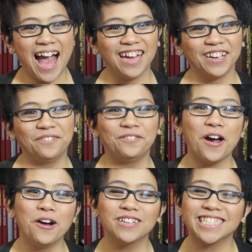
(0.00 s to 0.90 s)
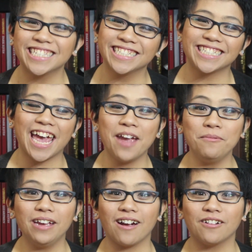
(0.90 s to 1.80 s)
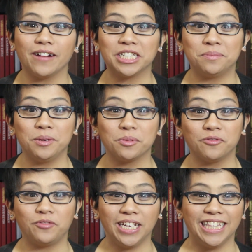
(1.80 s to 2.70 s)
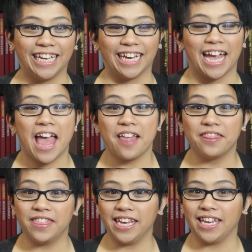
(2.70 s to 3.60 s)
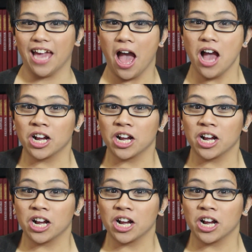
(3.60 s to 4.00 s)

Howdy folks, today we are going to be revealing the